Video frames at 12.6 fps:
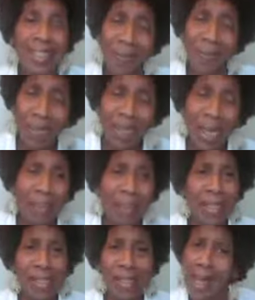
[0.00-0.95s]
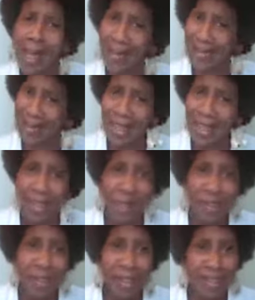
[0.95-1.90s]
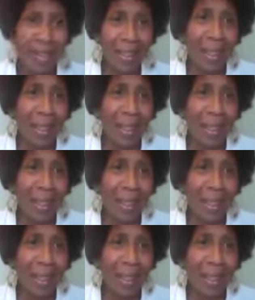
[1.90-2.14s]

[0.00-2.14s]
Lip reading: of which I missed a lot of things because I